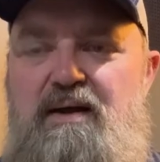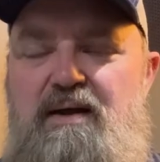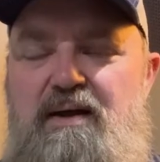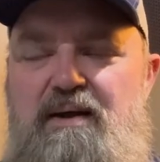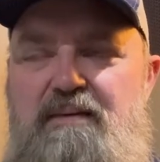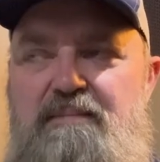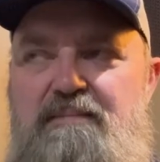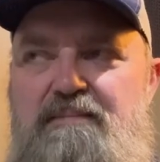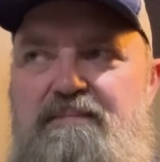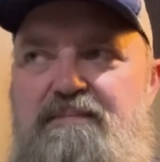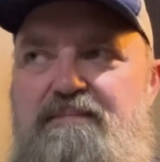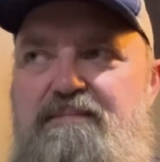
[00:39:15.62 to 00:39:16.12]

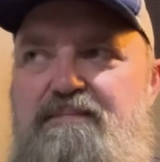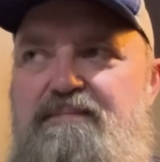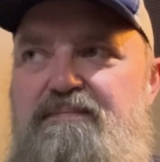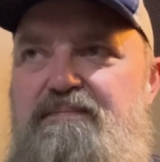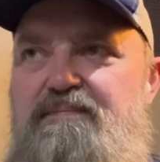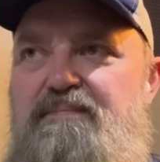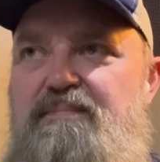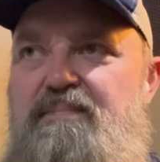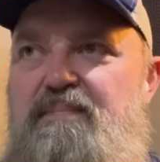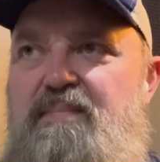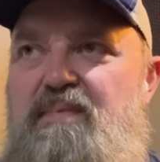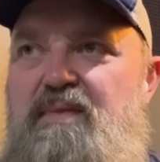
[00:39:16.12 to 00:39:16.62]
um,
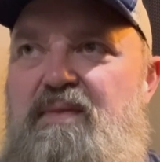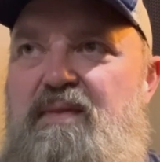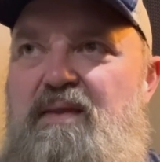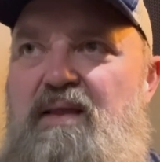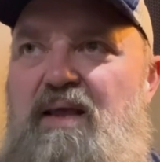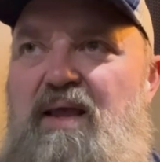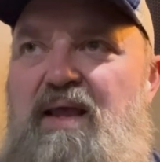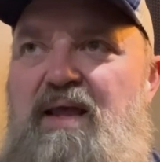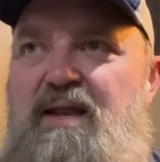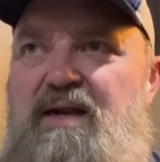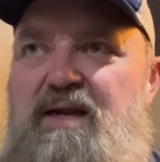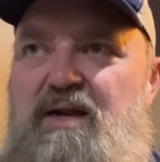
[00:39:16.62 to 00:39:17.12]

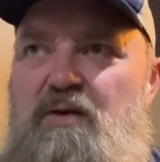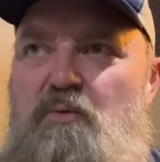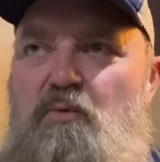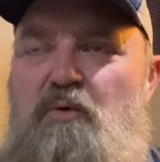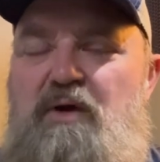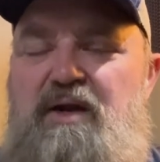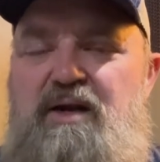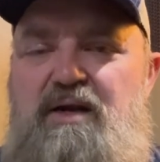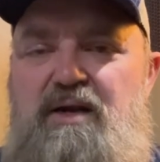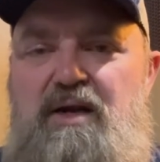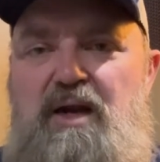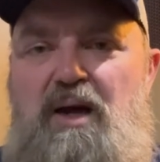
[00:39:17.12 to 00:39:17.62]
and
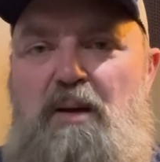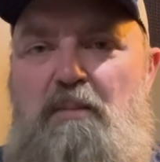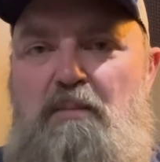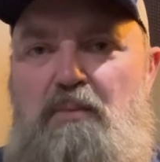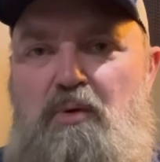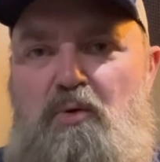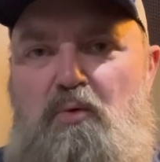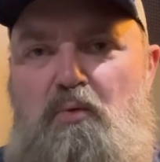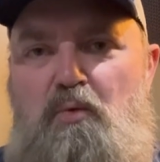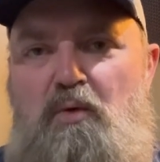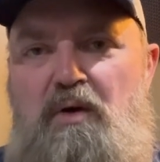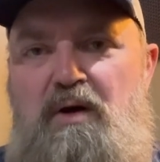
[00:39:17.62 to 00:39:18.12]
it went
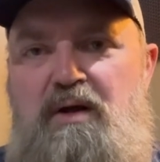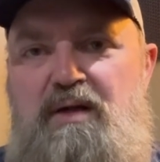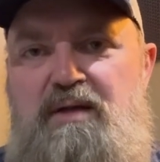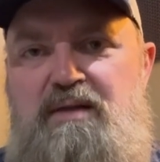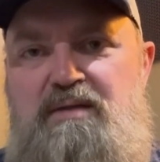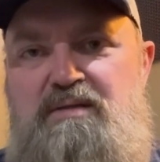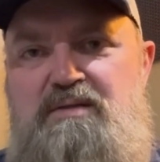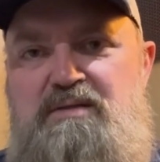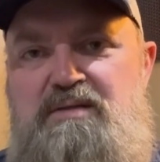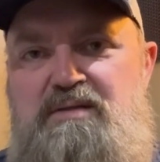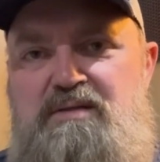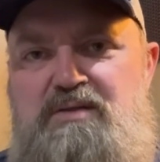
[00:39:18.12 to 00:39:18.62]
number
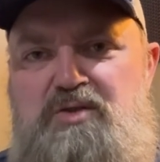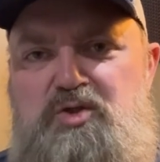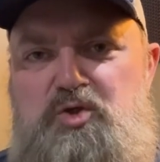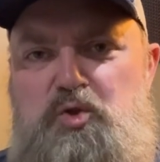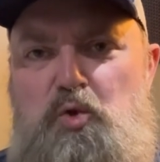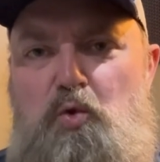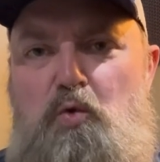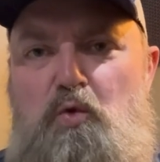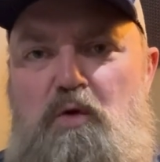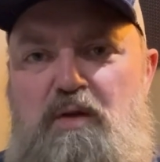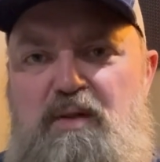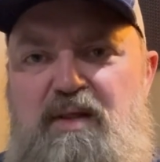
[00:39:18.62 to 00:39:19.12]
one
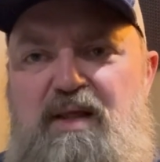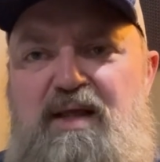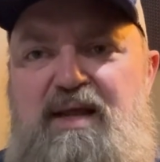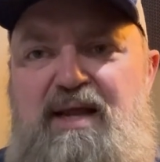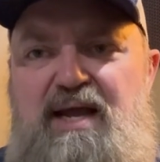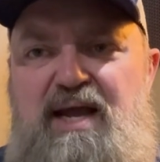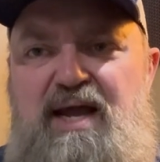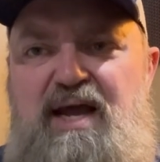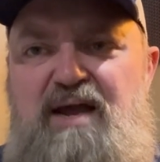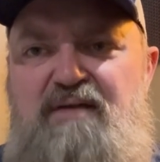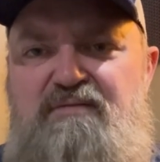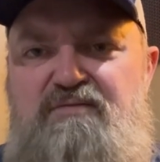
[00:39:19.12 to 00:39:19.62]

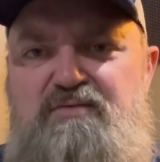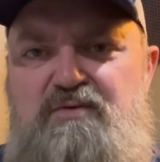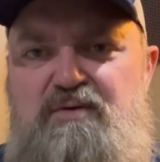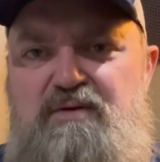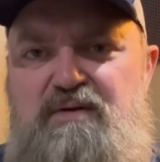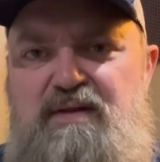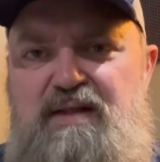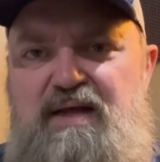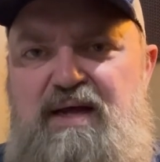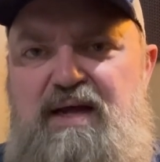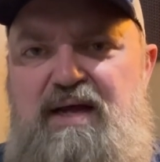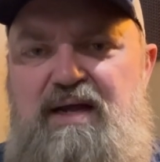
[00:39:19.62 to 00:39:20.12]
shortly
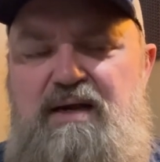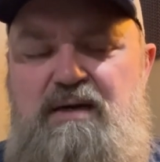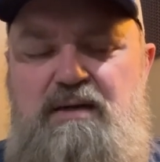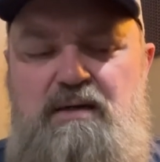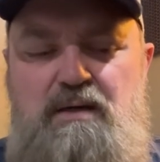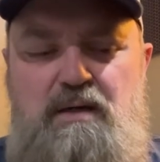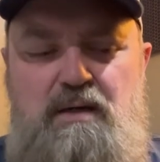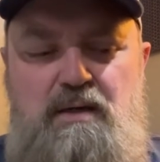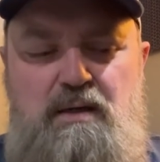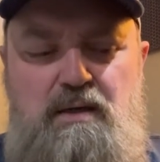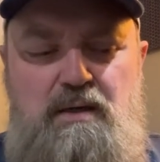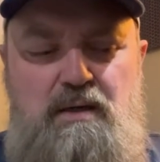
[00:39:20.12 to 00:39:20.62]
after that.
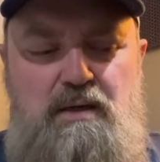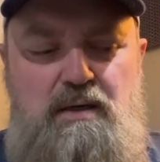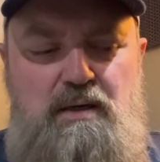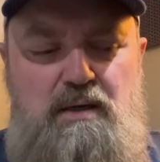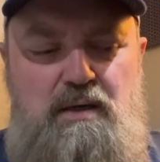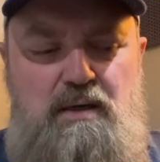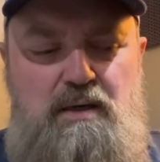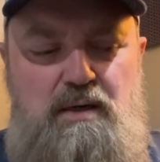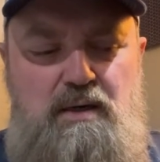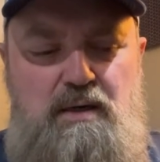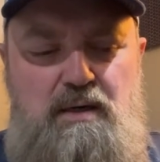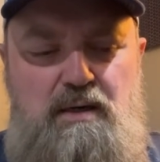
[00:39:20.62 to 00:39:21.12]

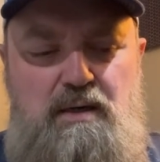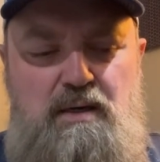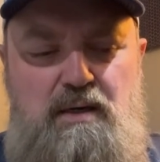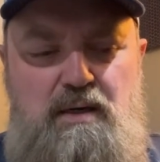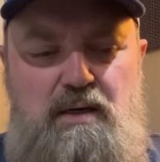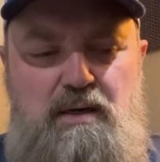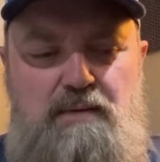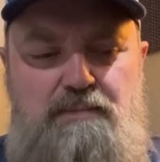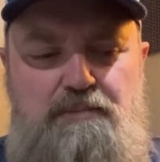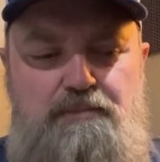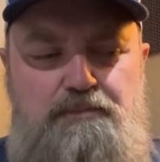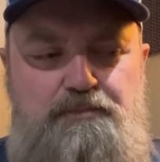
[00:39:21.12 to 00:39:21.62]
And
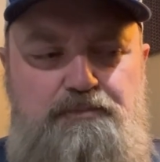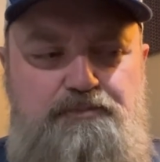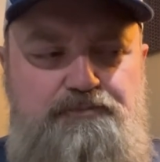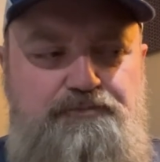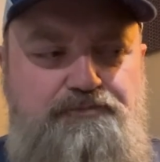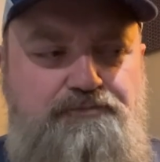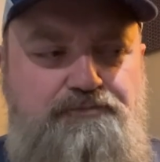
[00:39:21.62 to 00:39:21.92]
um,